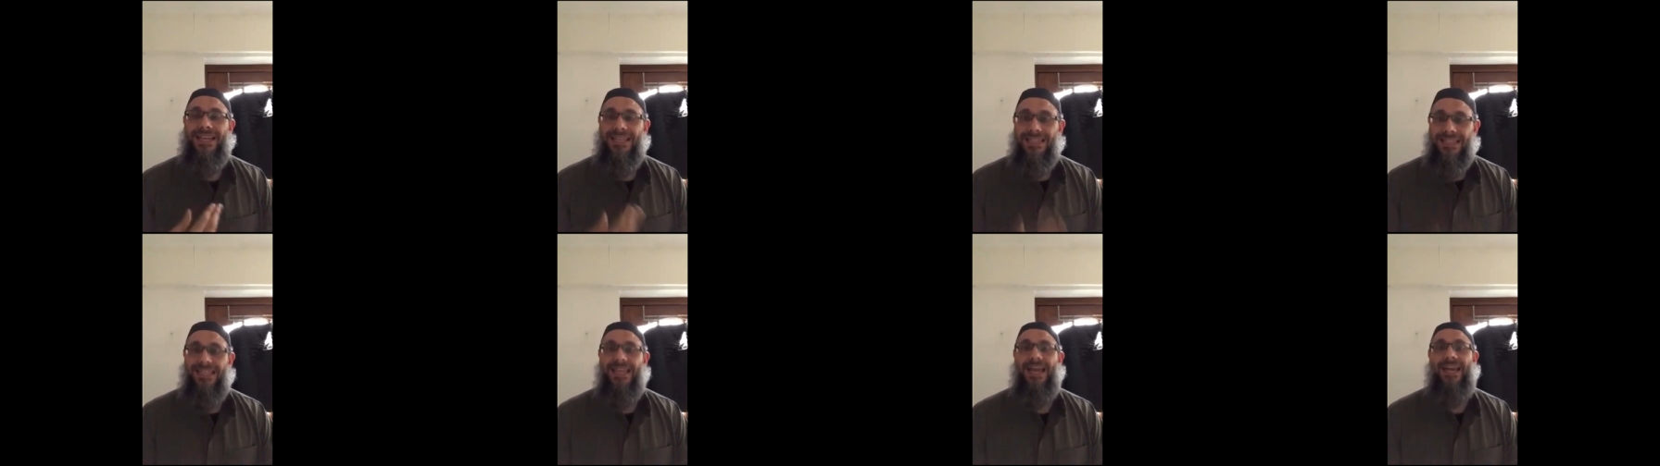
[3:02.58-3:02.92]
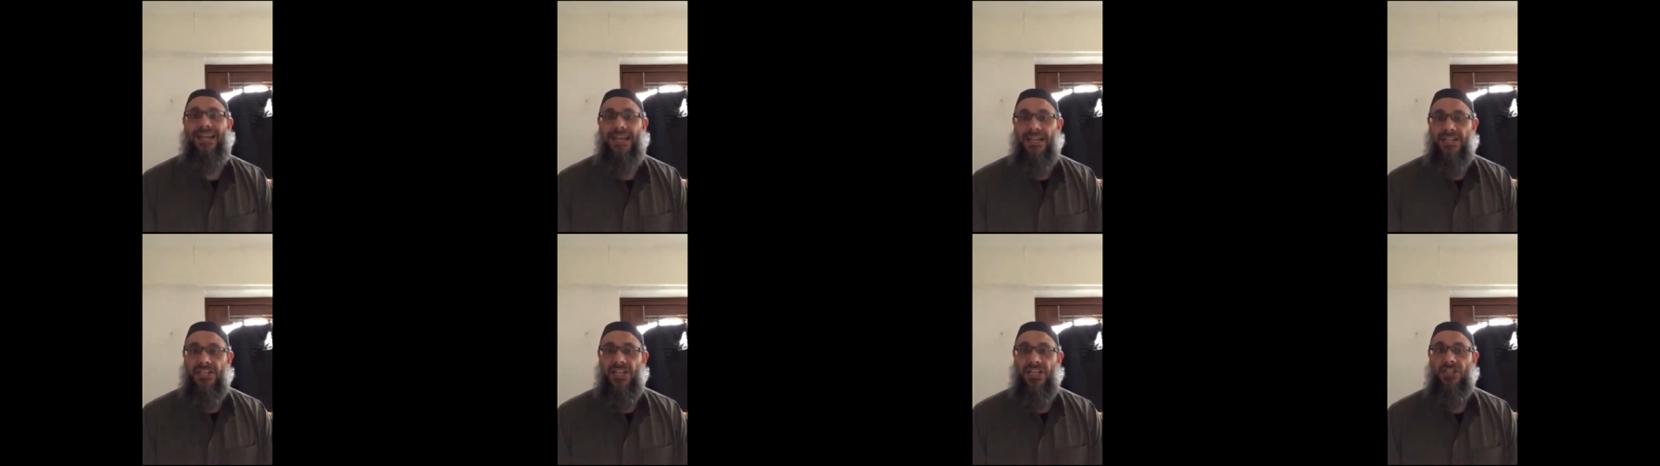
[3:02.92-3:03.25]
in the
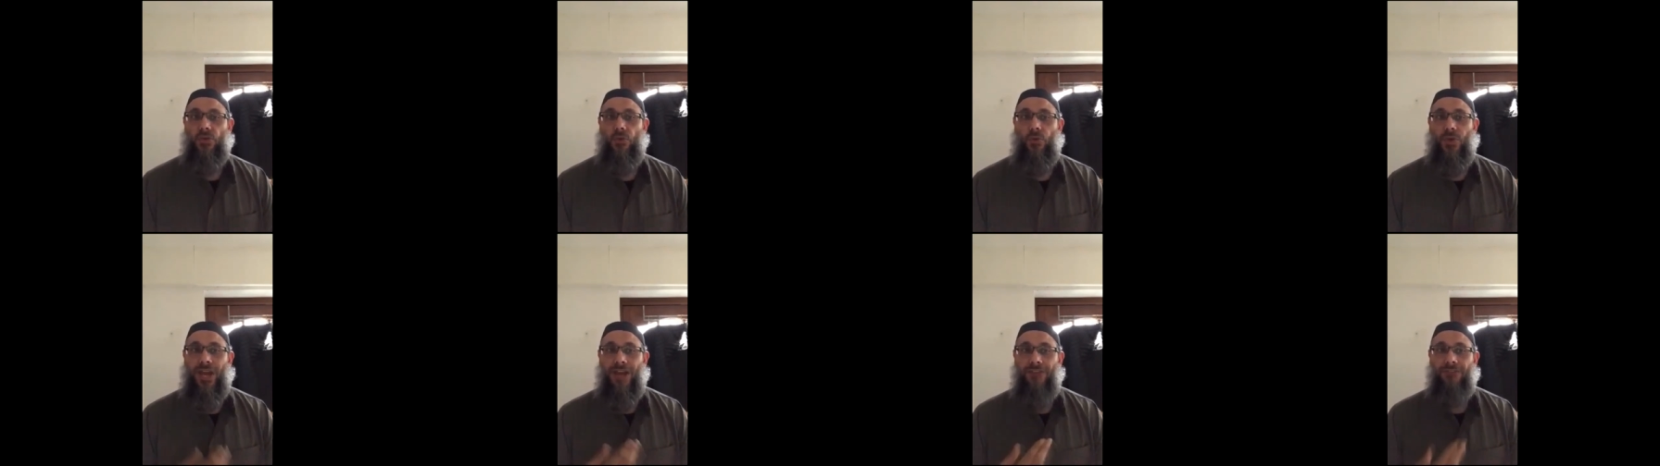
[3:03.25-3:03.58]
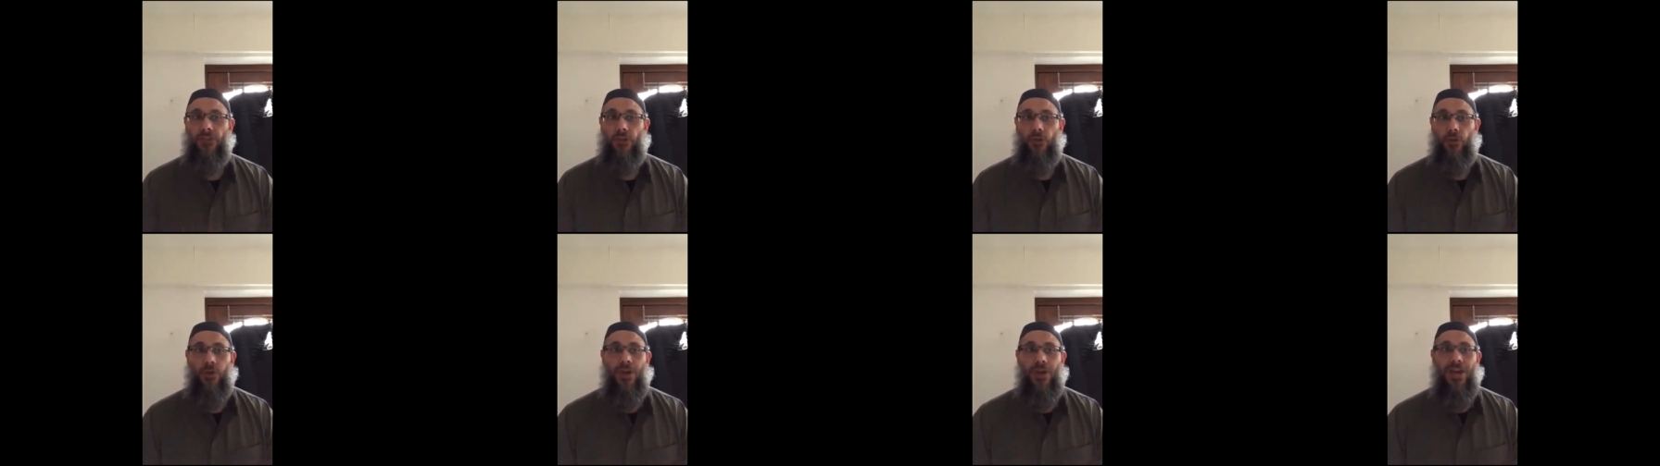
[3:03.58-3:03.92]
NHS, so we
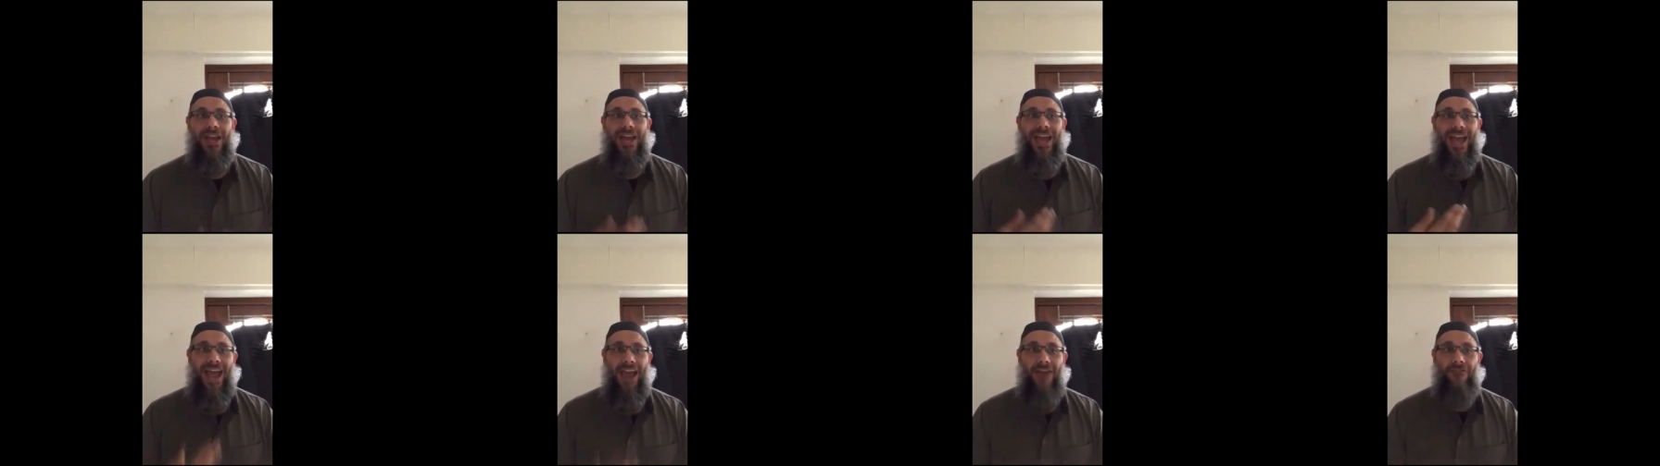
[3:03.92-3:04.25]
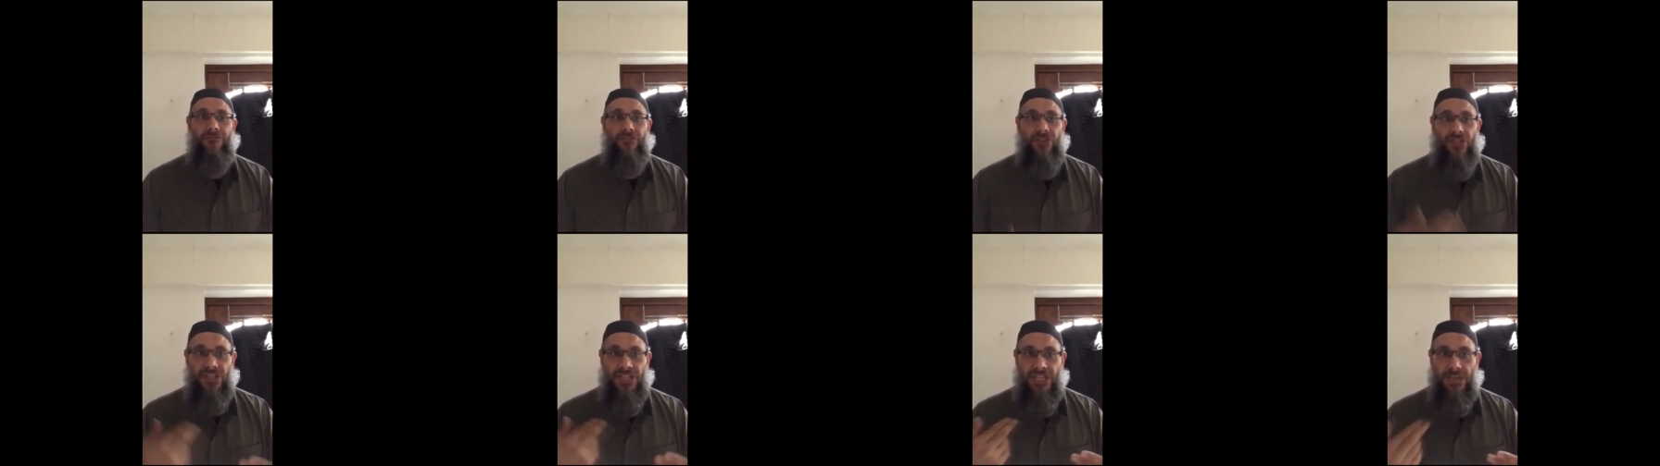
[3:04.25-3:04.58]
have to do
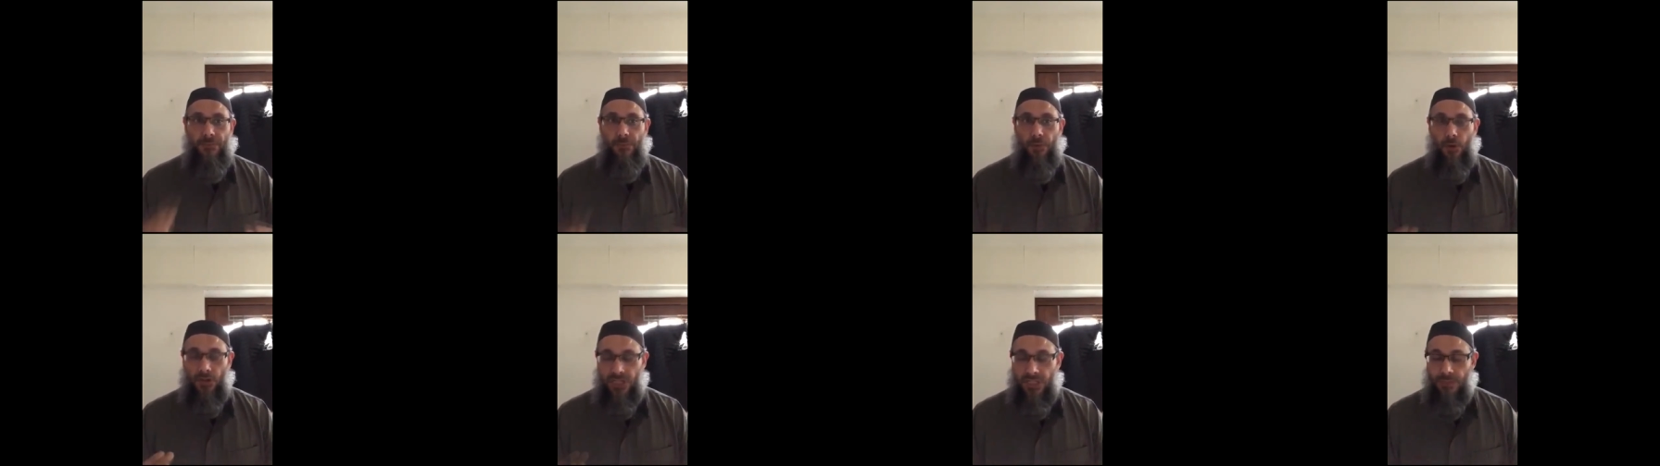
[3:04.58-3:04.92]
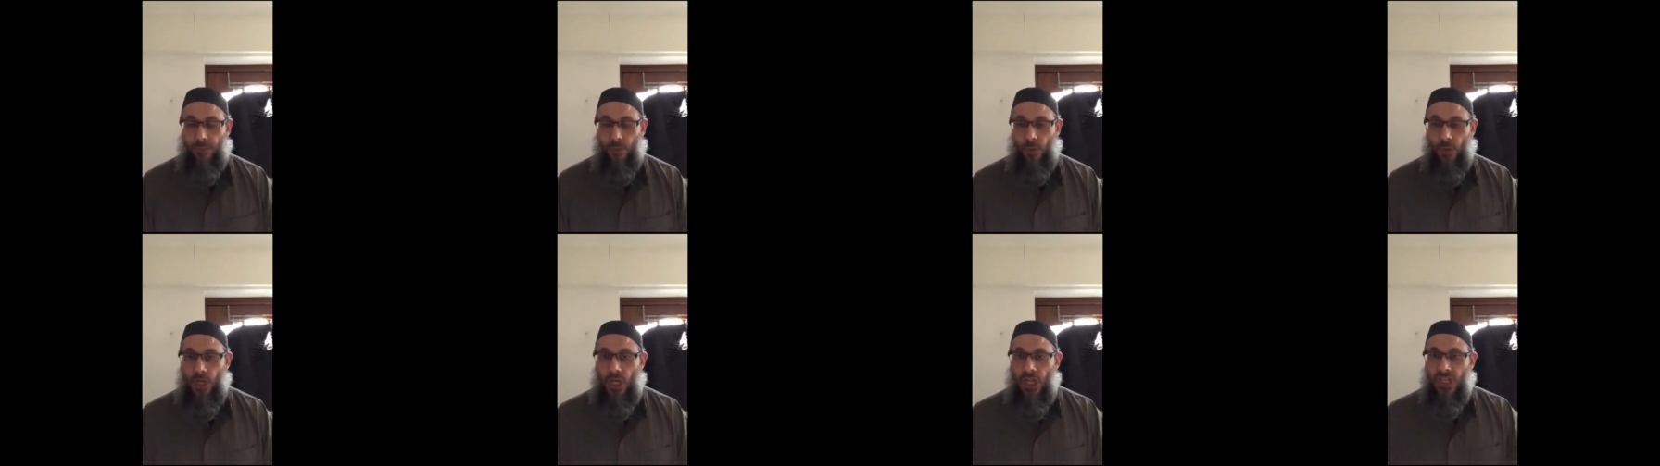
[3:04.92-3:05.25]
everything
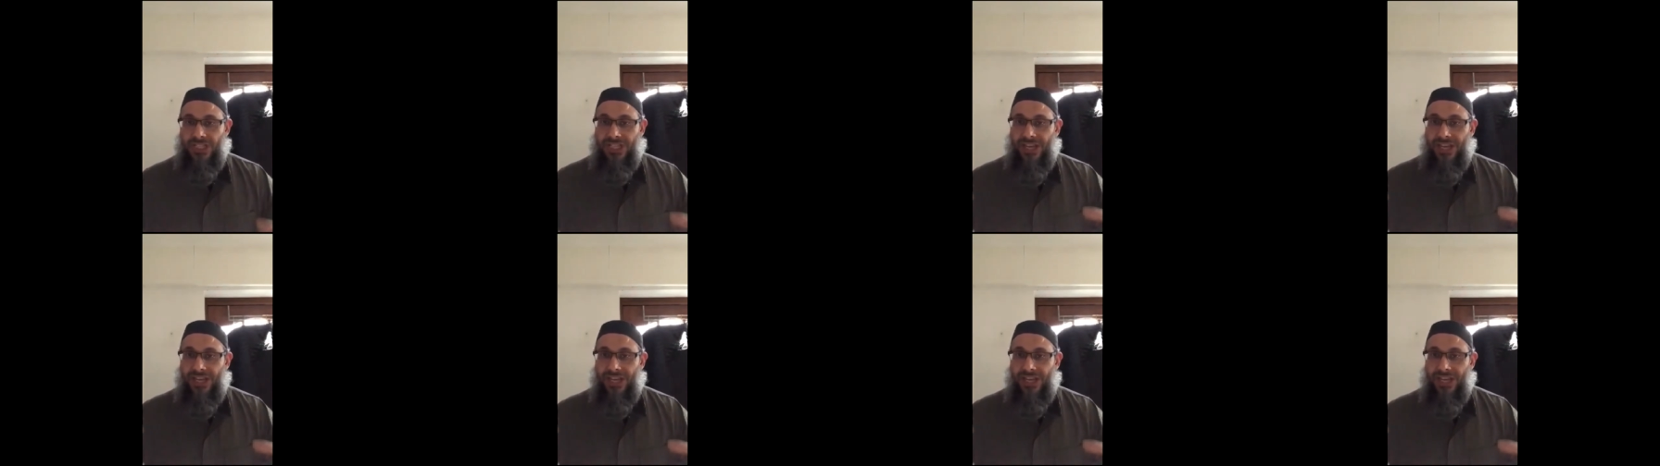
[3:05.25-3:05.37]
possible